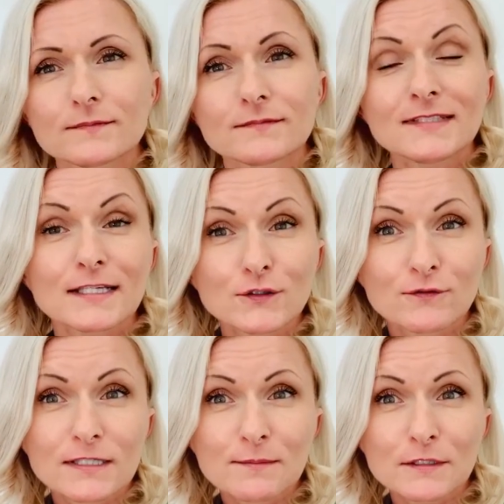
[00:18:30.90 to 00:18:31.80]
Thank you
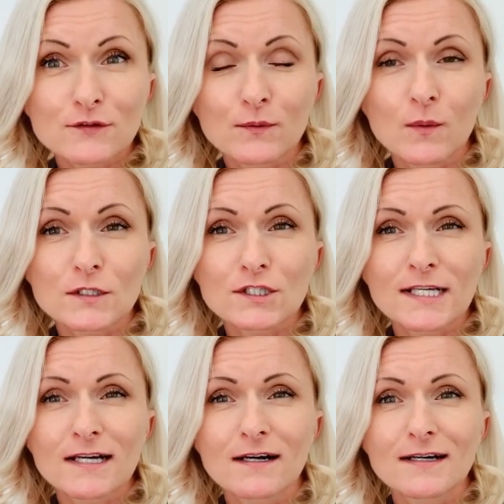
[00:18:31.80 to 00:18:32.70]
very much for watching,
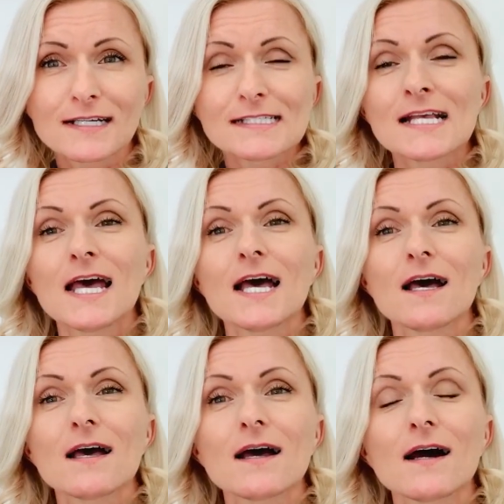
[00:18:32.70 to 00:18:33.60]
guys.
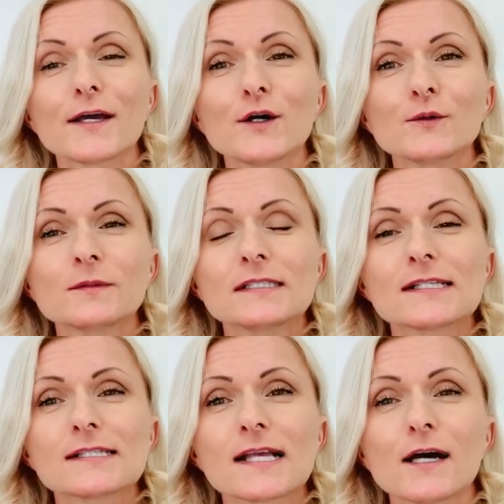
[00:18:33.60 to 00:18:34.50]
I hope this
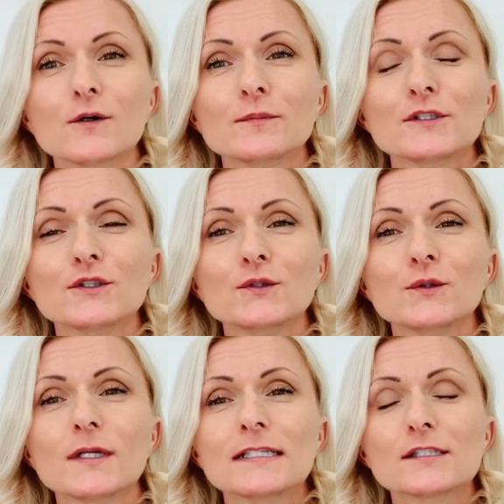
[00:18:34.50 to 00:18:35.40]
has helped you a
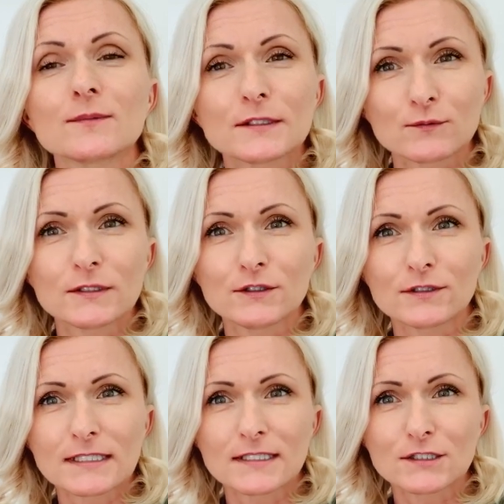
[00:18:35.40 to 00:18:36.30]
little bit with your
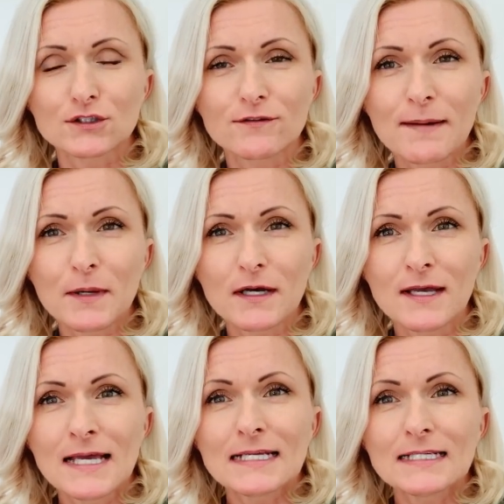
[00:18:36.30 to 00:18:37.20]
English grammar.
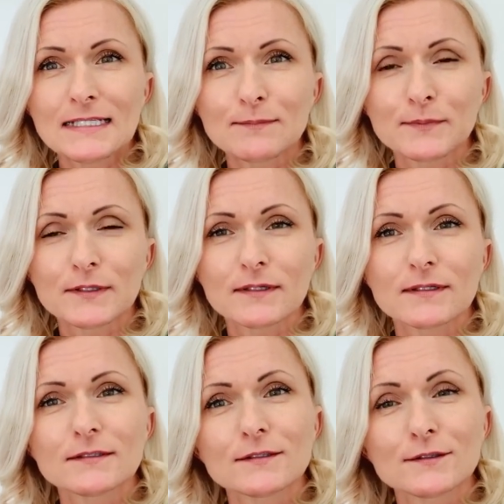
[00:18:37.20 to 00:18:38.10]
Keep
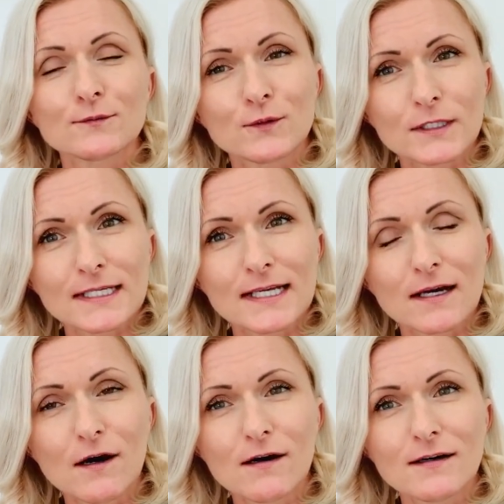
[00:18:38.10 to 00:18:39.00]
working
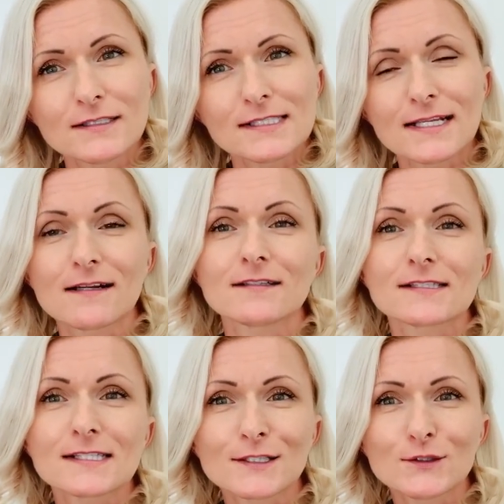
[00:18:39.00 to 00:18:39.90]
hard, and I'll
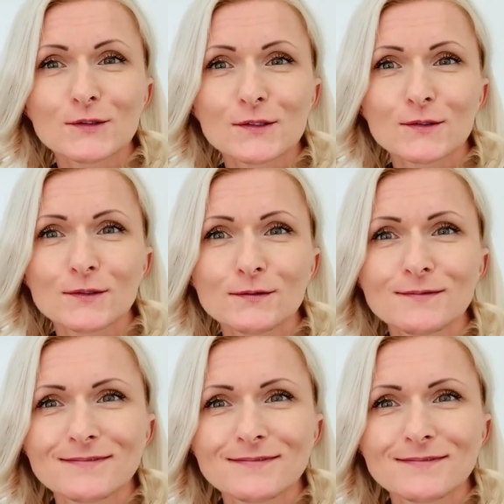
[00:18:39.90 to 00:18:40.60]
see you soon.